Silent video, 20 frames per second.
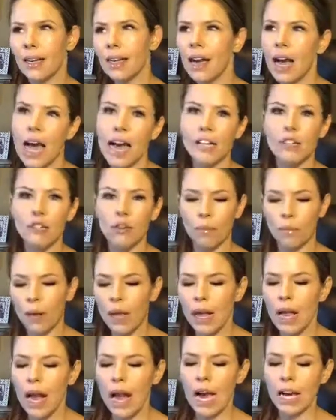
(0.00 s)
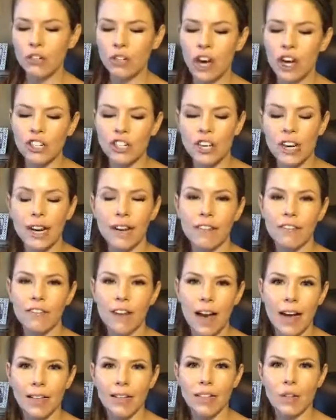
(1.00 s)
Hydrogenated
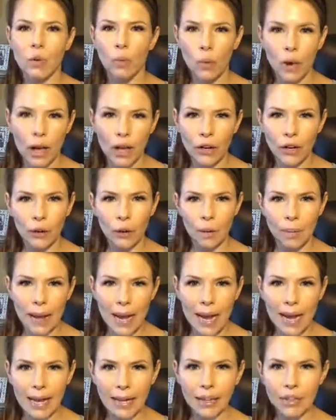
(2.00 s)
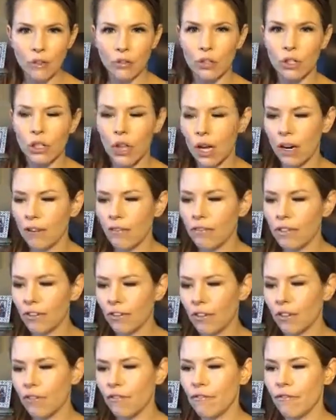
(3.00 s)
fats, we all know are bad. There's a lot of
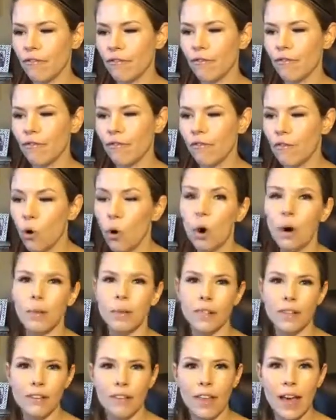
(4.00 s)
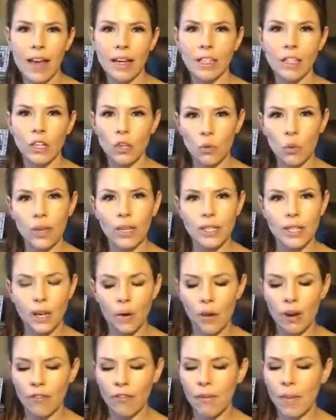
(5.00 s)
different forms of that, and you want to stay
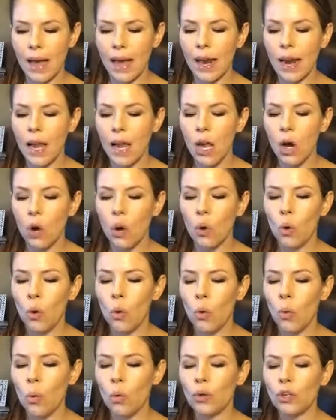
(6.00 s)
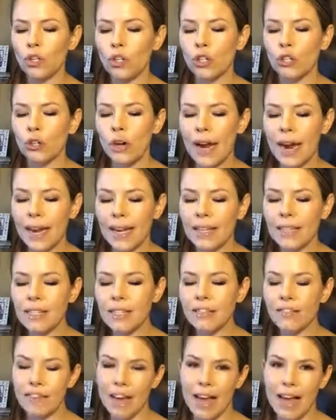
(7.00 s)
away from that. Trans
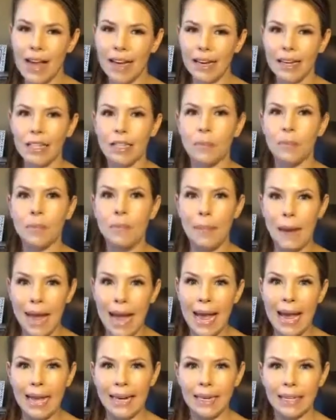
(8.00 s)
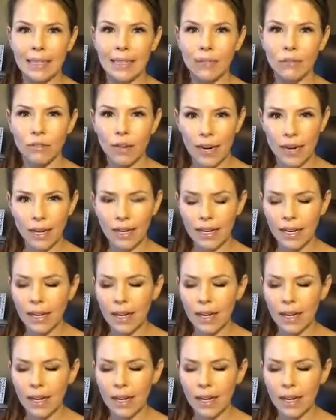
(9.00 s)
fat is bad, right?